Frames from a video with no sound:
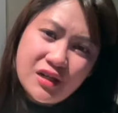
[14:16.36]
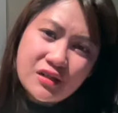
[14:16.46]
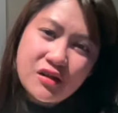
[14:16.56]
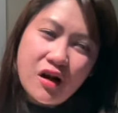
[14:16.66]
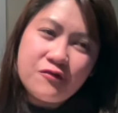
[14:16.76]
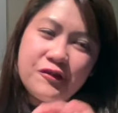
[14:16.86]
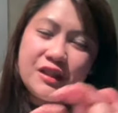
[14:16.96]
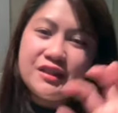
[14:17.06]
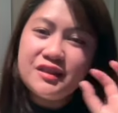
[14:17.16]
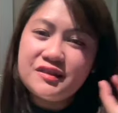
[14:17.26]

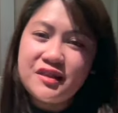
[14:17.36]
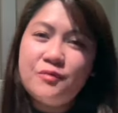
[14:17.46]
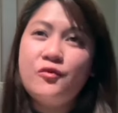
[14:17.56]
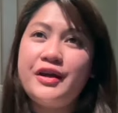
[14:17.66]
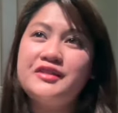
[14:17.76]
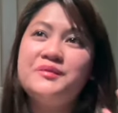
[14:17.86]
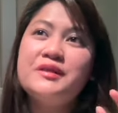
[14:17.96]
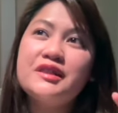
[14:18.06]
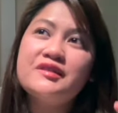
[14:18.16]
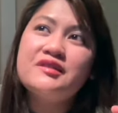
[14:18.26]
confident in some ways
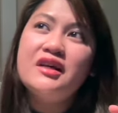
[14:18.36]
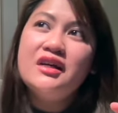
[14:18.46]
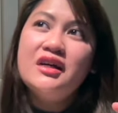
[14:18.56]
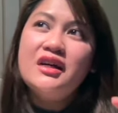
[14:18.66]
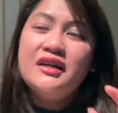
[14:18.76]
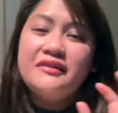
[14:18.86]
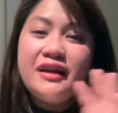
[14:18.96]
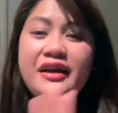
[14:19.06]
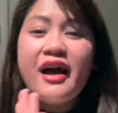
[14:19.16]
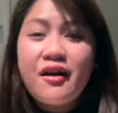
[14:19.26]
because
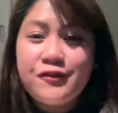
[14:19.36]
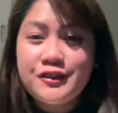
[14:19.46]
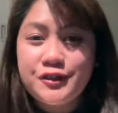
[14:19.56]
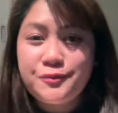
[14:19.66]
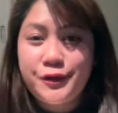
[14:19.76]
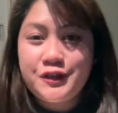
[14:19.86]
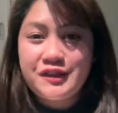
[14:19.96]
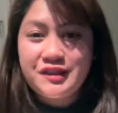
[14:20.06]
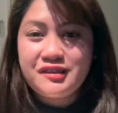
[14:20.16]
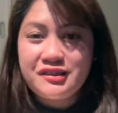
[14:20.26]
they have a support
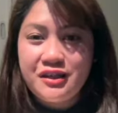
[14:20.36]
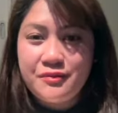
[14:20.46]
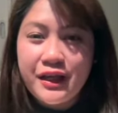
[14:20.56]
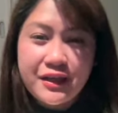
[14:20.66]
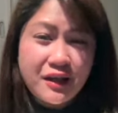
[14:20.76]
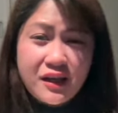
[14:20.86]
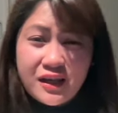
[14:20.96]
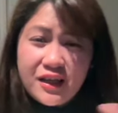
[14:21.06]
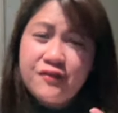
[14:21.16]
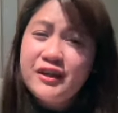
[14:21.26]
system. Like,
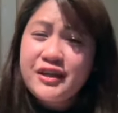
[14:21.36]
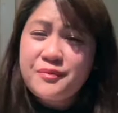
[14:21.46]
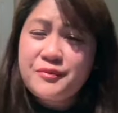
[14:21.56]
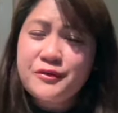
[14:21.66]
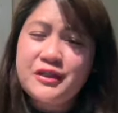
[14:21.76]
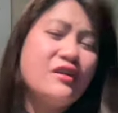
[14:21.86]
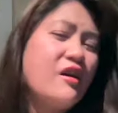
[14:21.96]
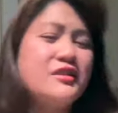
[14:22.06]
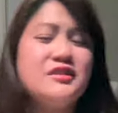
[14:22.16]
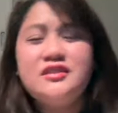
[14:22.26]
if they get
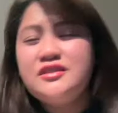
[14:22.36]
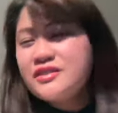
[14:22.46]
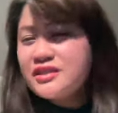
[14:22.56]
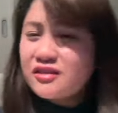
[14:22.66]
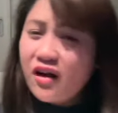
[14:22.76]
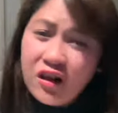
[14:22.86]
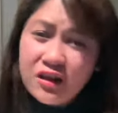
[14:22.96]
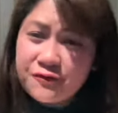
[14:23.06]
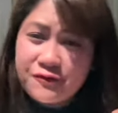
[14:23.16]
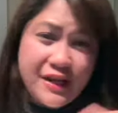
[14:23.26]
brokenhearted, you can call
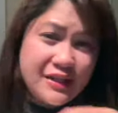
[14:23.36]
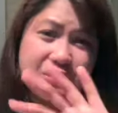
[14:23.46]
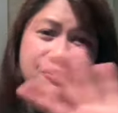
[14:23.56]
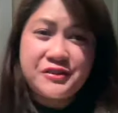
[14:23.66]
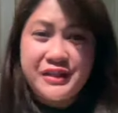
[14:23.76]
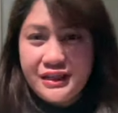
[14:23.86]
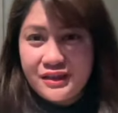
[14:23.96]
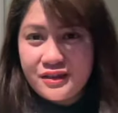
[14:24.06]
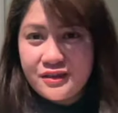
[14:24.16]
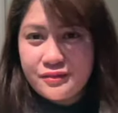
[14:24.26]
a friend and
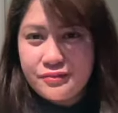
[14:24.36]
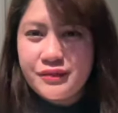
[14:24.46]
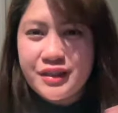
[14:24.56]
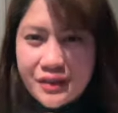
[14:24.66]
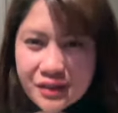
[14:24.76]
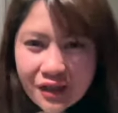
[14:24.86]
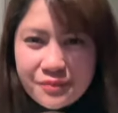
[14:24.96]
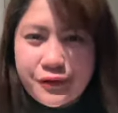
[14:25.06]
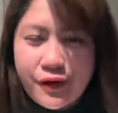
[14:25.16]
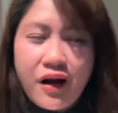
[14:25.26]
drink. But in
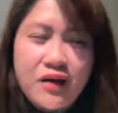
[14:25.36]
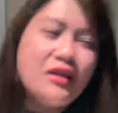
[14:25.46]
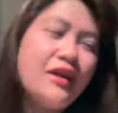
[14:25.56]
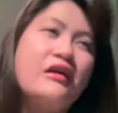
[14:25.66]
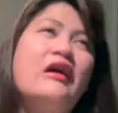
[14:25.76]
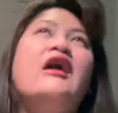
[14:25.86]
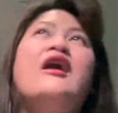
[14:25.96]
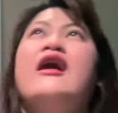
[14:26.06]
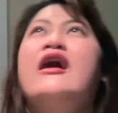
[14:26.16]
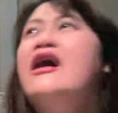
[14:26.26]
abroad, like,
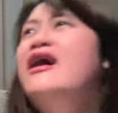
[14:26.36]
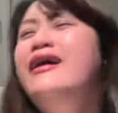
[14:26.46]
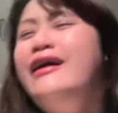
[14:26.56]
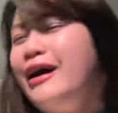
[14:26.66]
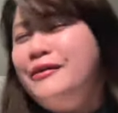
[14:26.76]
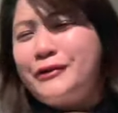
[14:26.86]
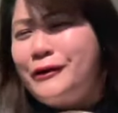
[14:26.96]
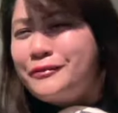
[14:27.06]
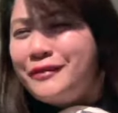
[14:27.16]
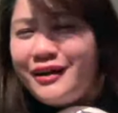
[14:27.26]
I
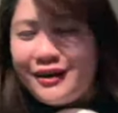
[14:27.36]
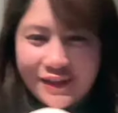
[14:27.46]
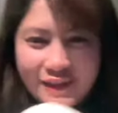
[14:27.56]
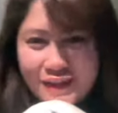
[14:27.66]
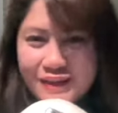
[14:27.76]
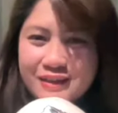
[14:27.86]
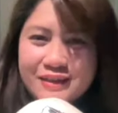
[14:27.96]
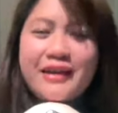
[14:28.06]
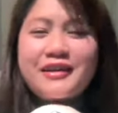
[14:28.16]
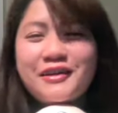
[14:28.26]
broke my heart.
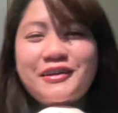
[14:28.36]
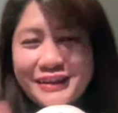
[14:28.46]
Like, you